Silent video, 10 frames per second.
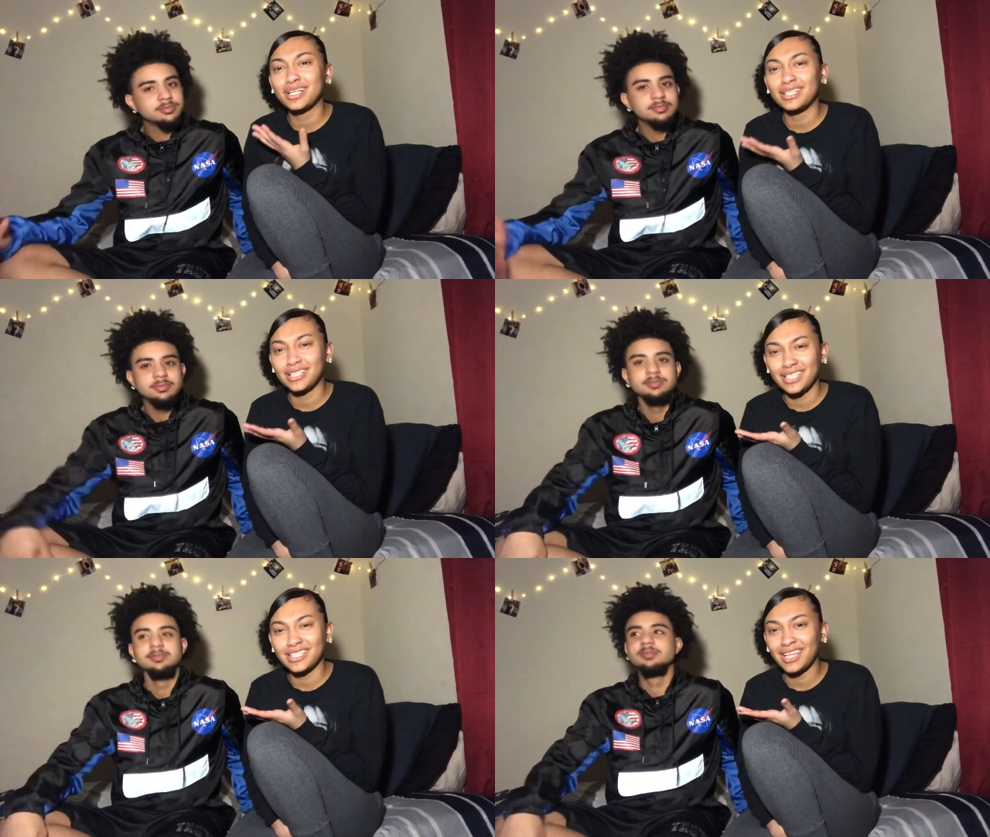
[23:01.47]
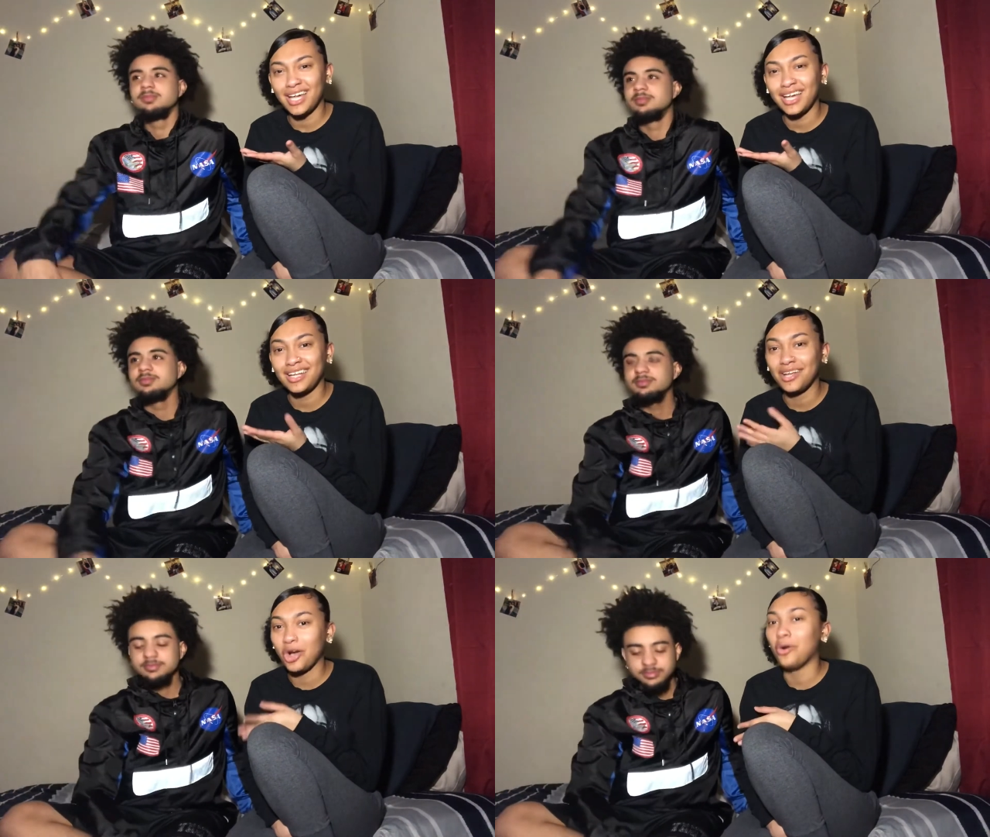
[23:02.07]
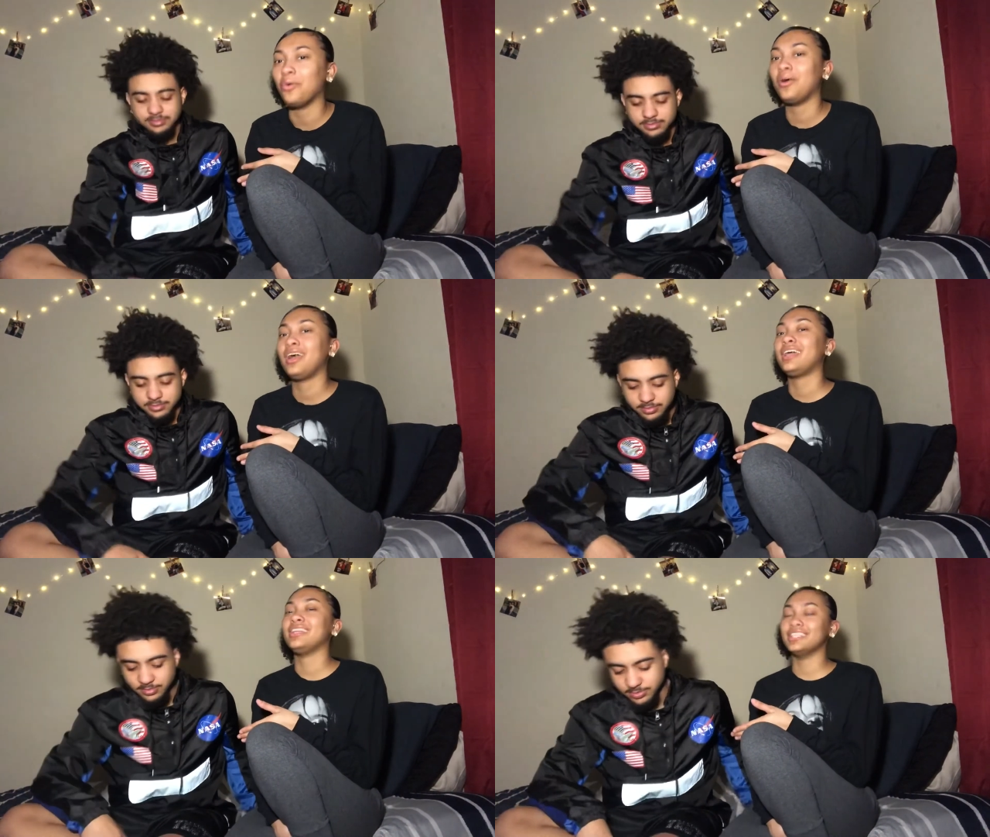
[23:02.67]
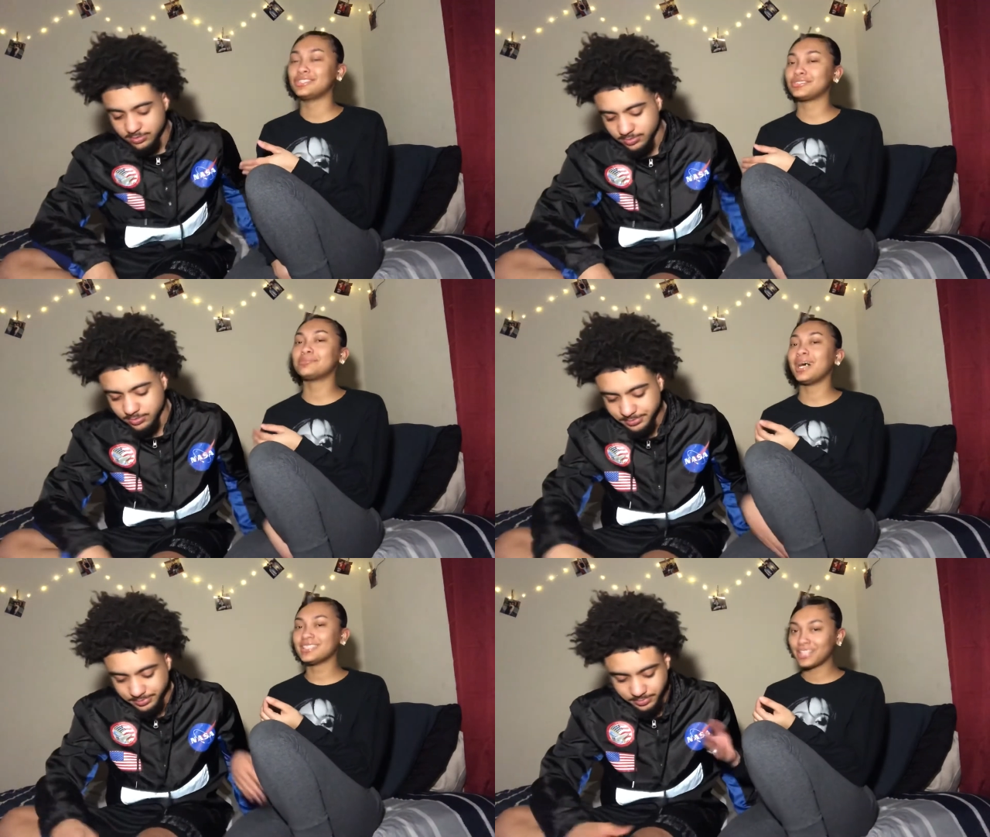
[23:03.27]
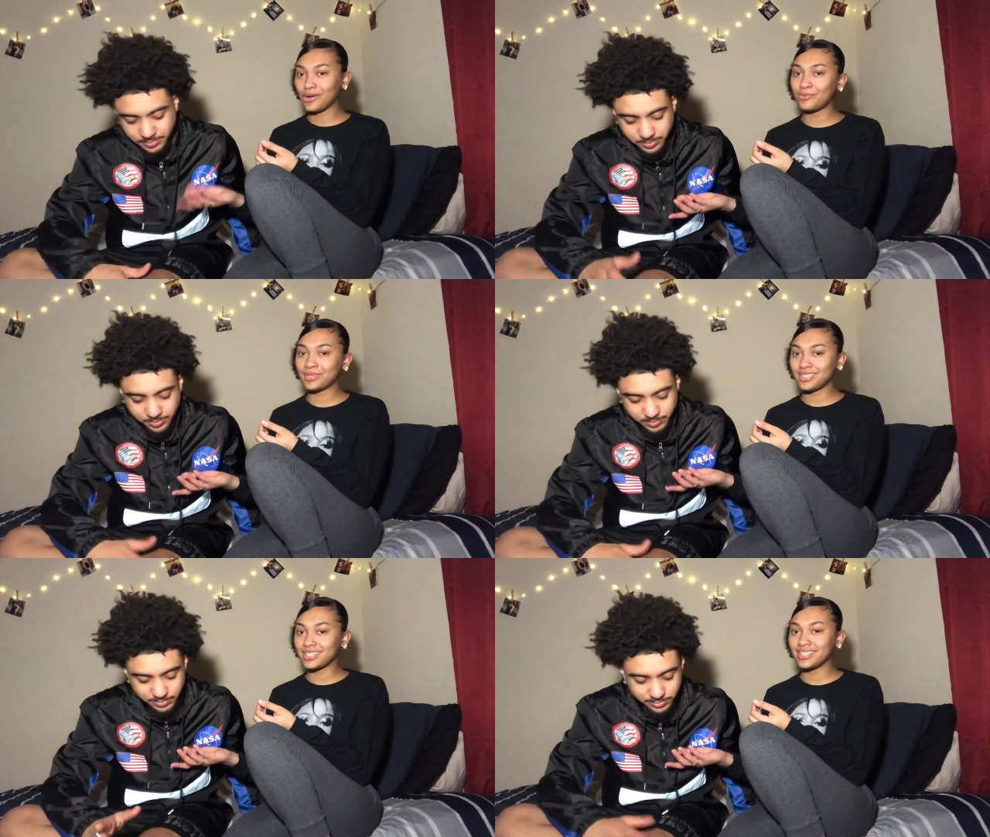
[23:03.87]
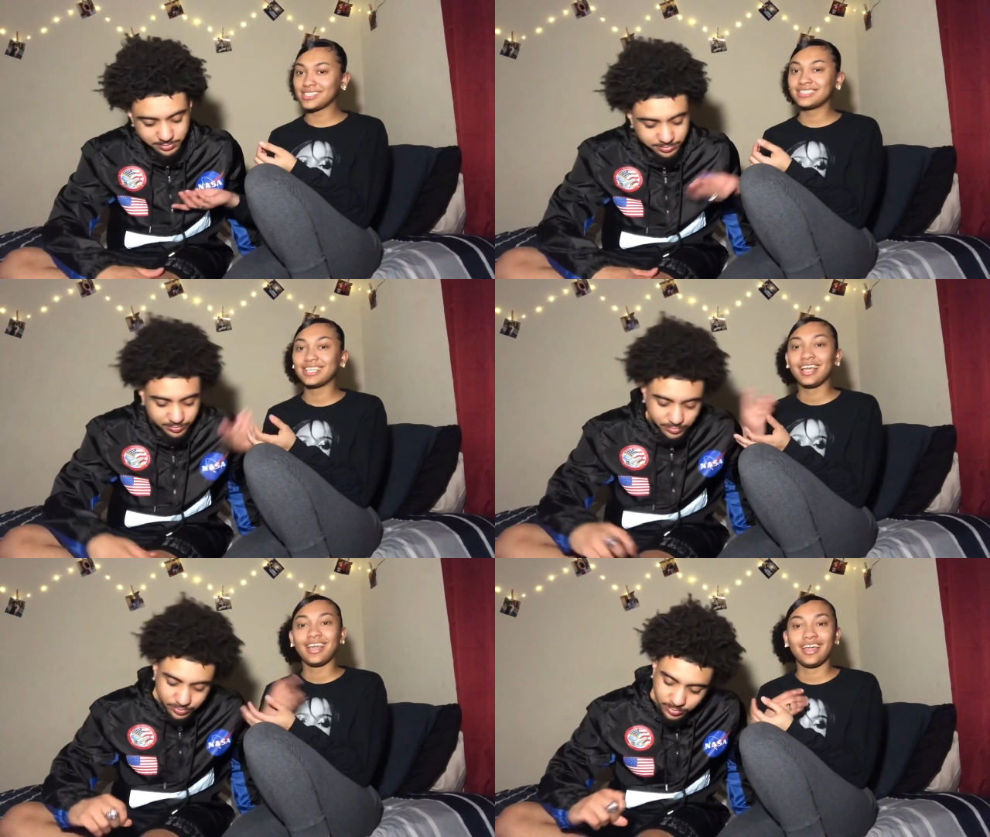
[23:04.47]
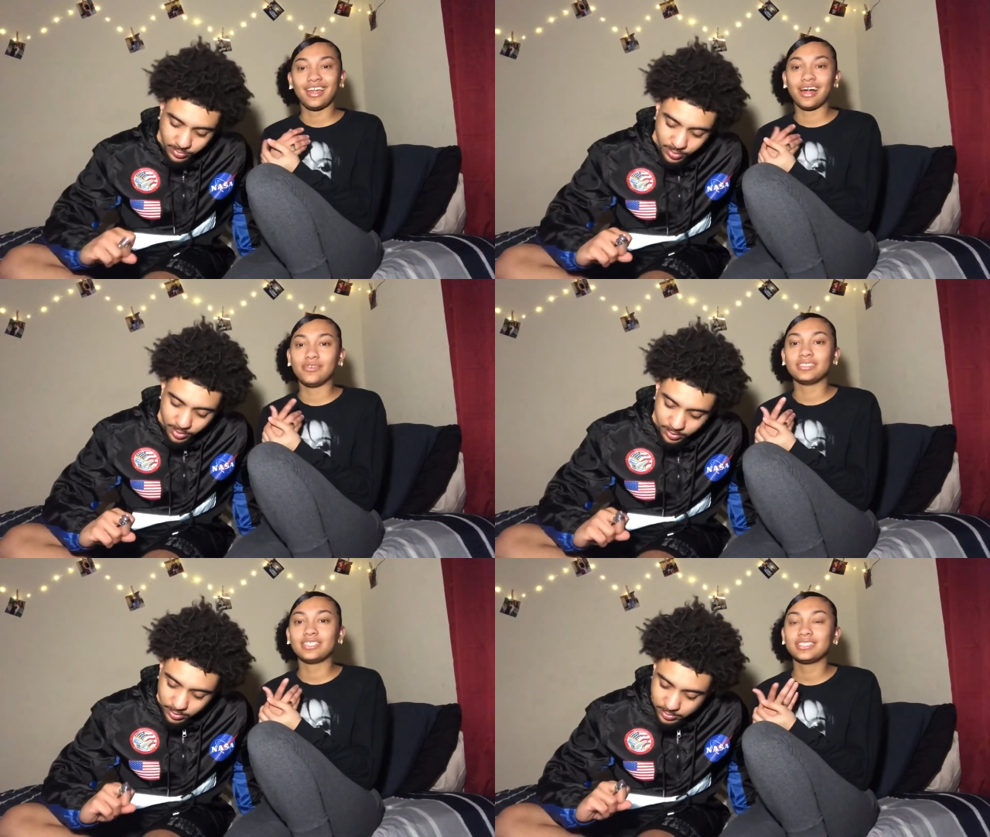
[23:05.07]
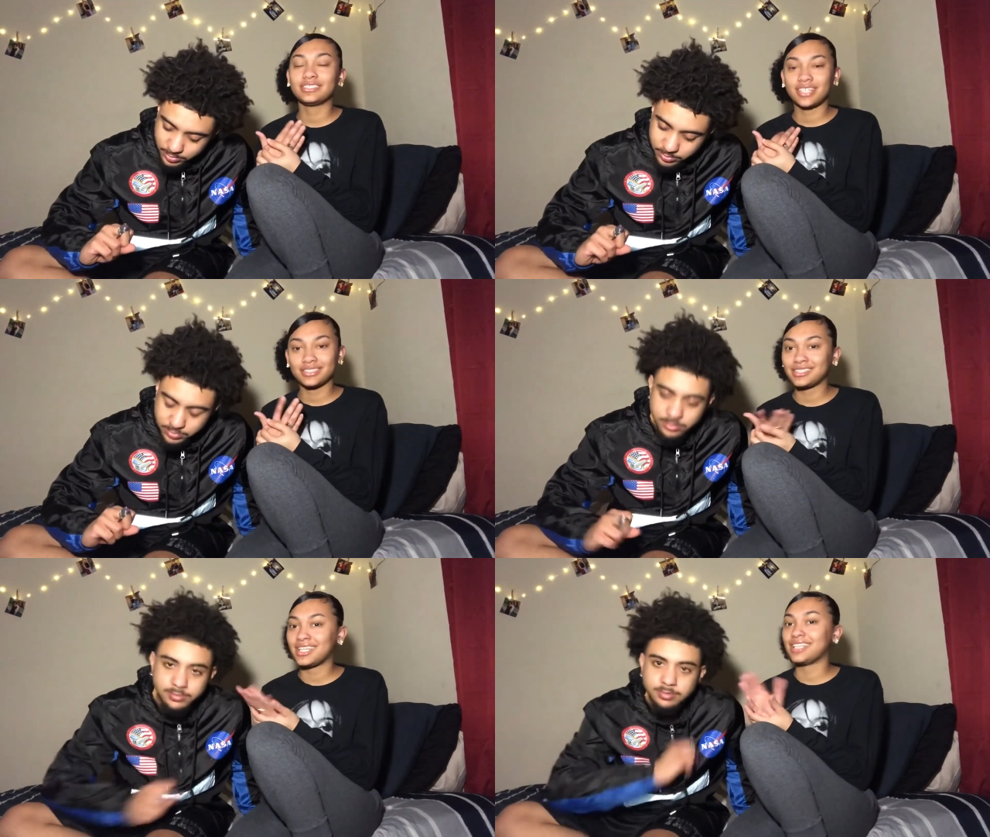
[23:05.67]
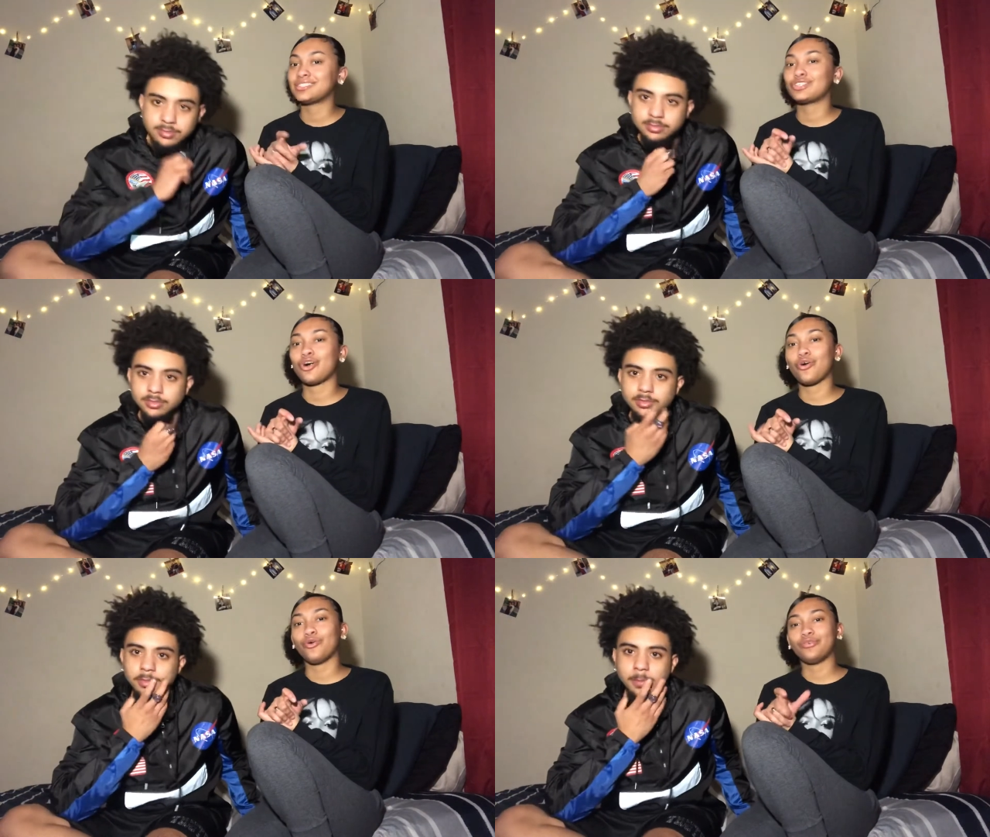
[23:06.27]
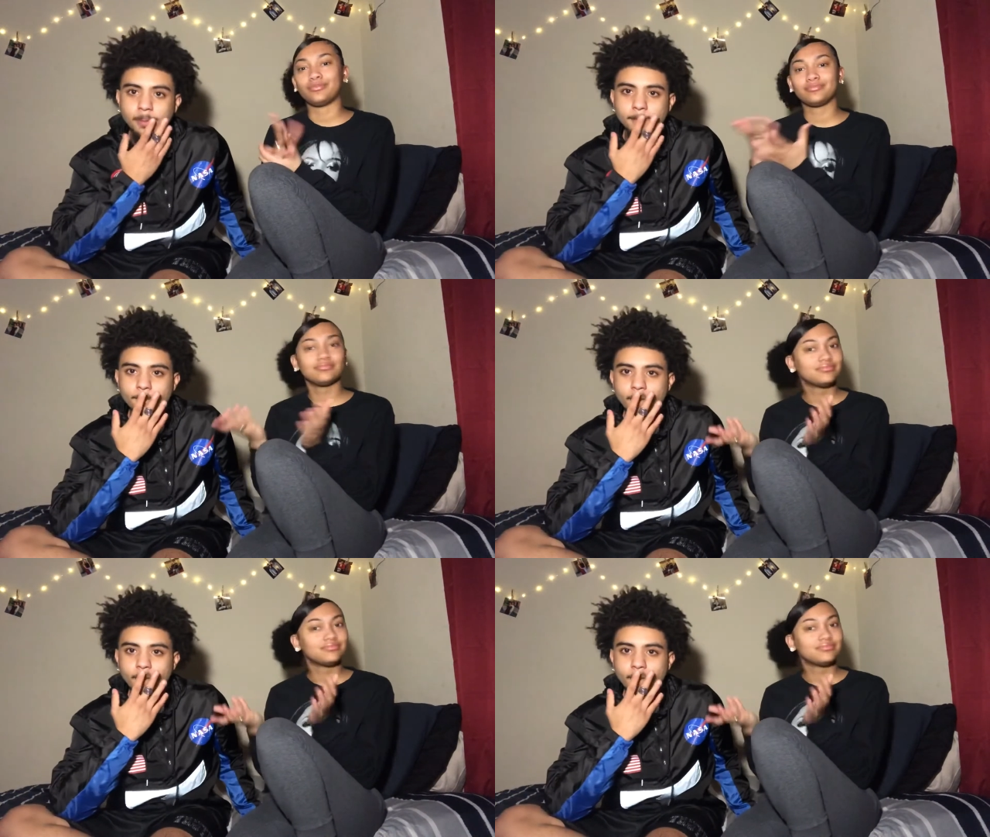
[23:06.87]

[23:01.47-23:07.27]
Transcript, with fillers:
Speaker 1: there and did that? No, this was my Tobolus and I was his Zyrtec, so.